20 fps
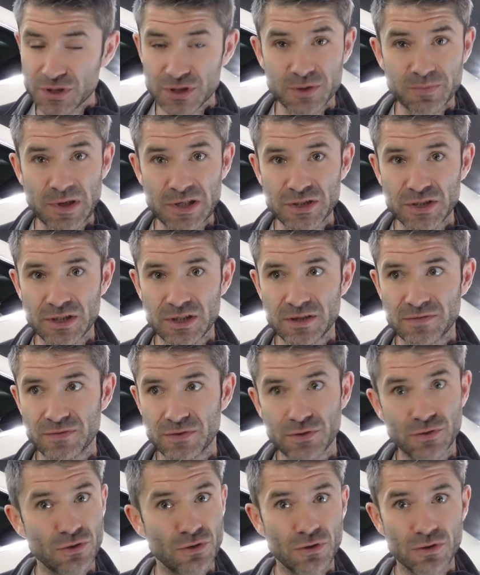especially if
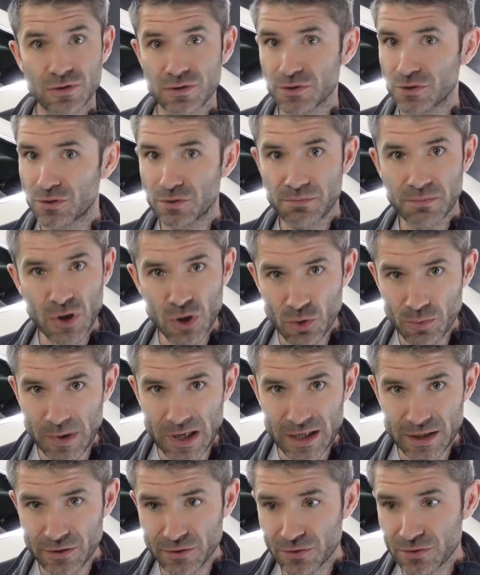you're
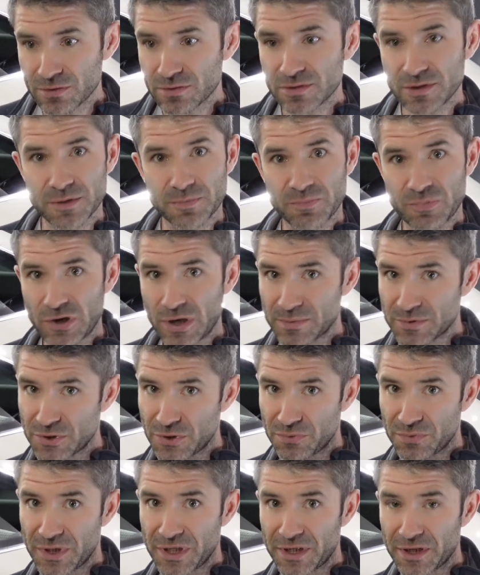mobile. You perhaps
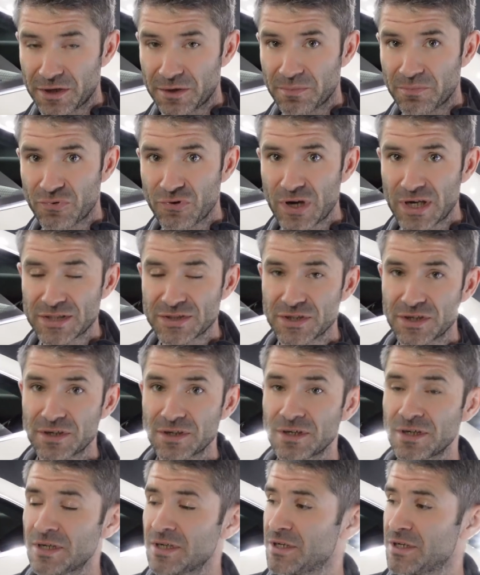don't need a compressor.